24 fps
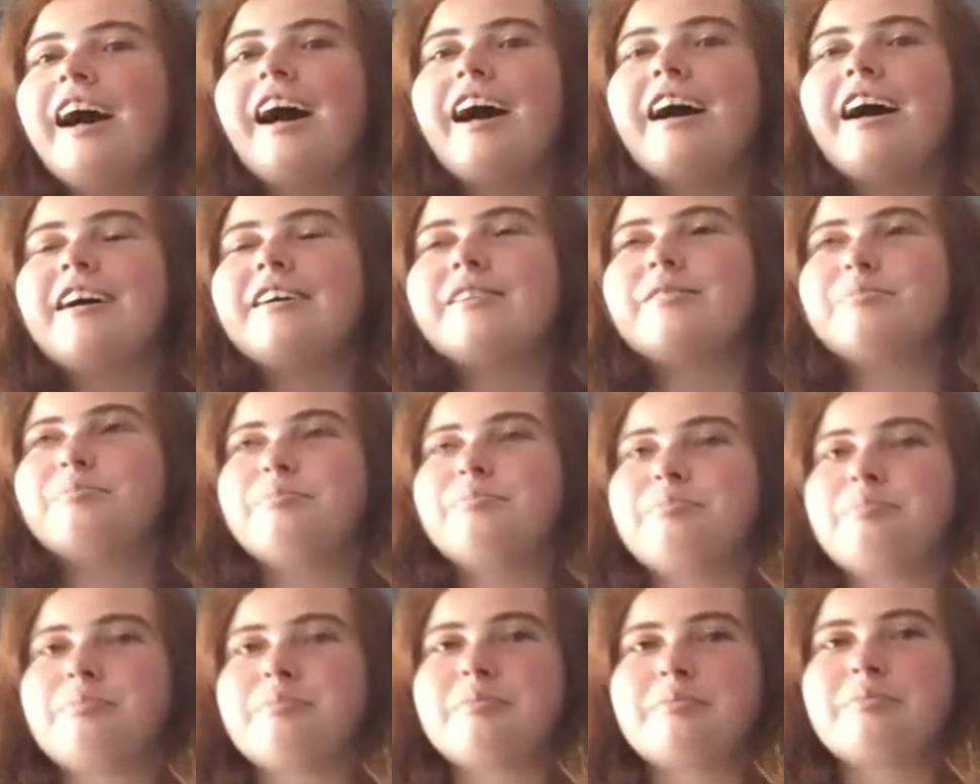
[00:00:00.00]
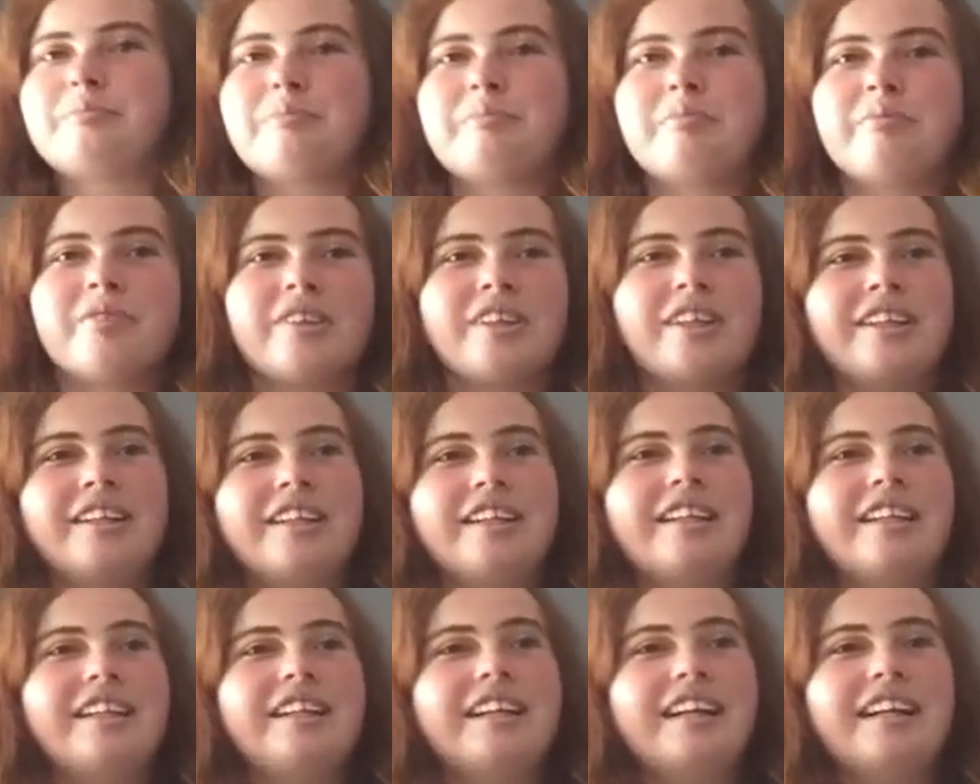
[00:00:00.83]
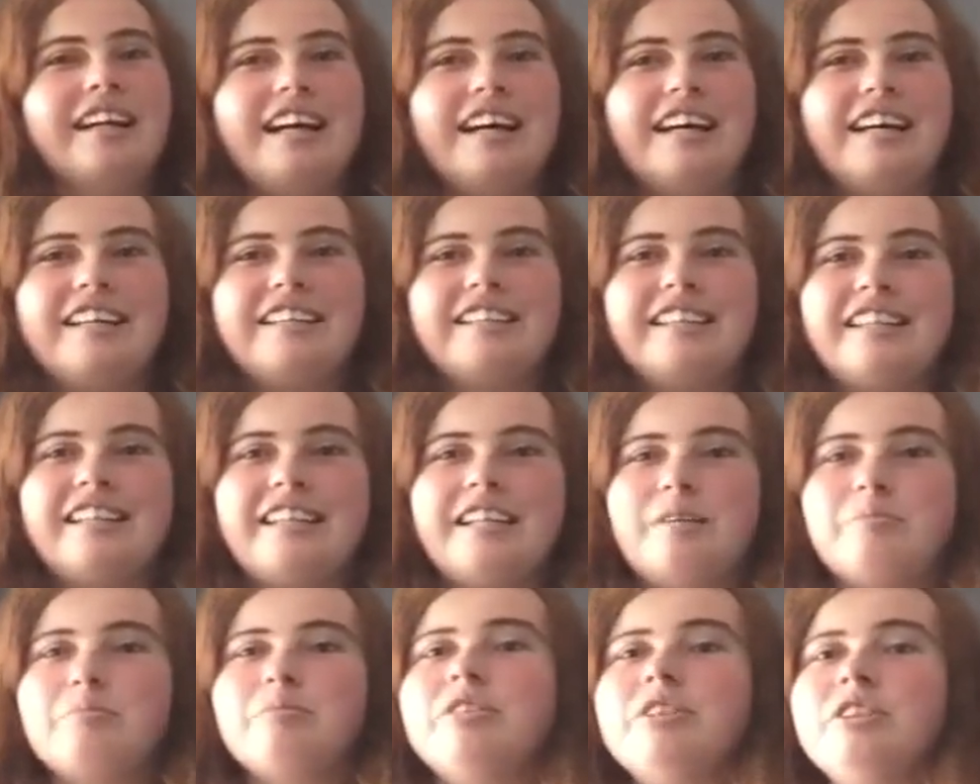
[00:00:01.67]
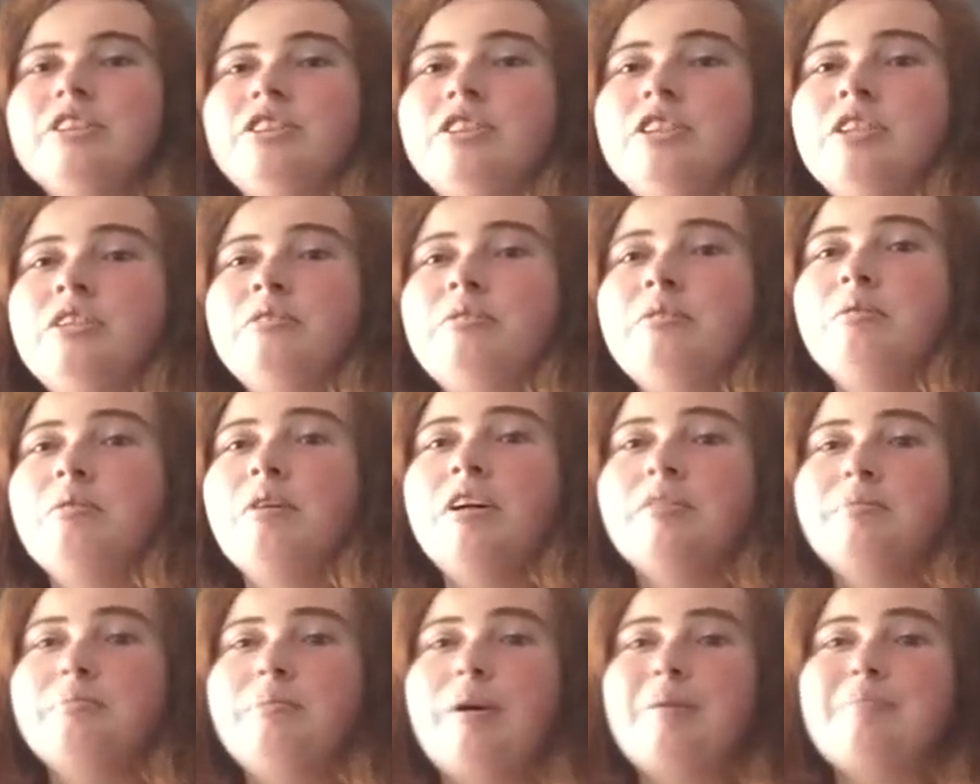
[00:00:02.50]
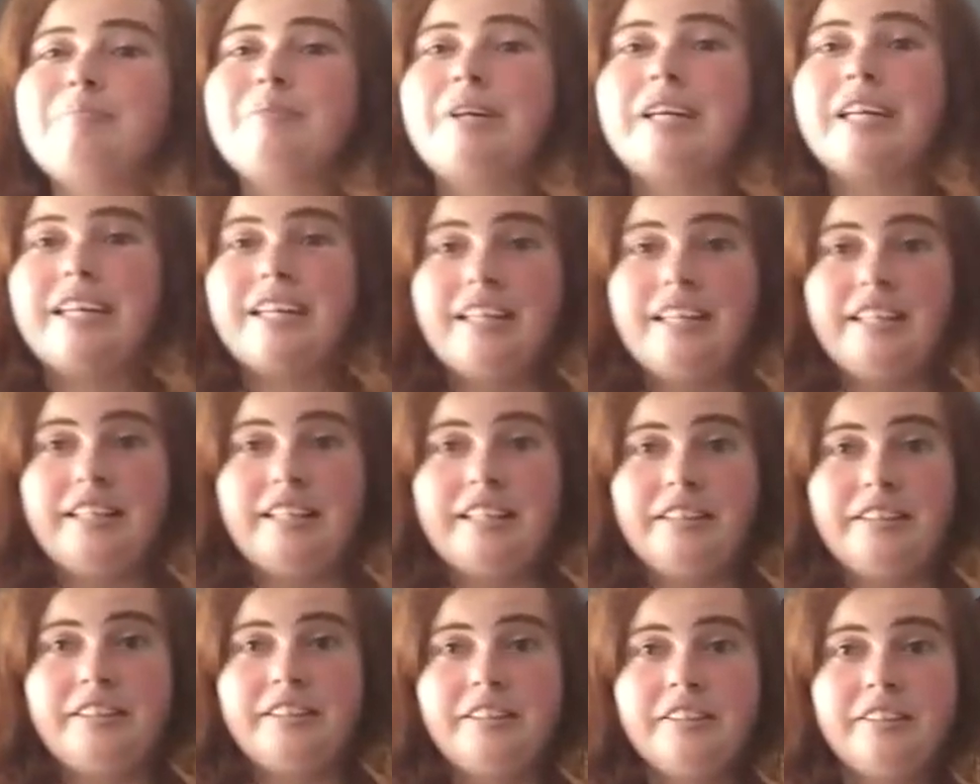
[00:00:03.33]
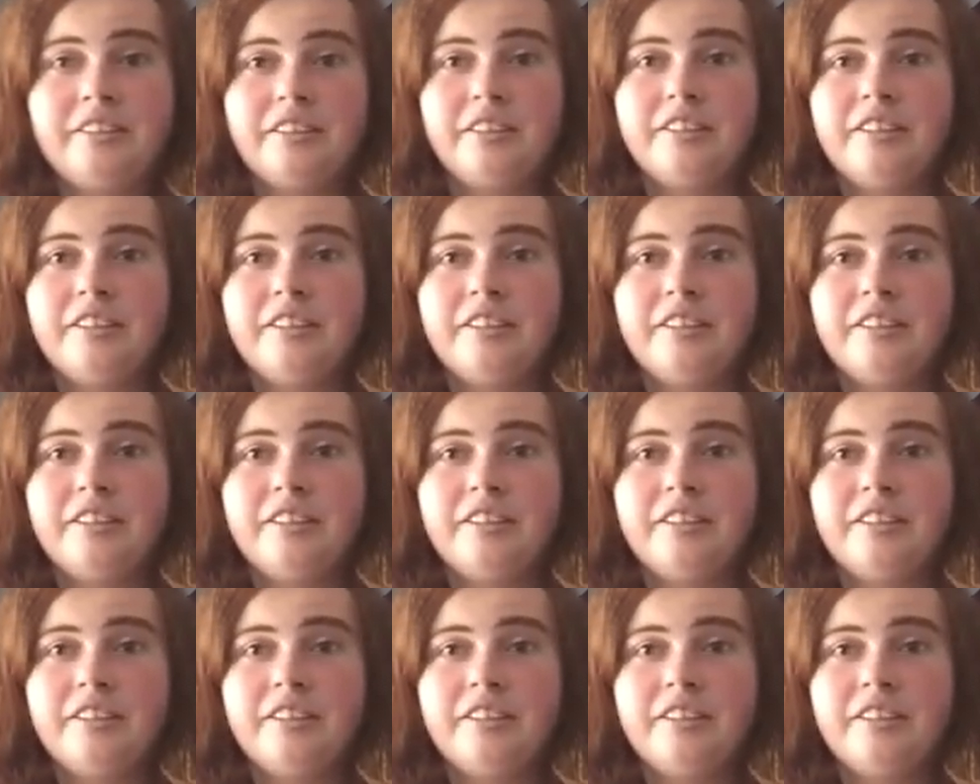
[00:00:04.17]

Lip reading: And then I'm gonna do one about my 18th,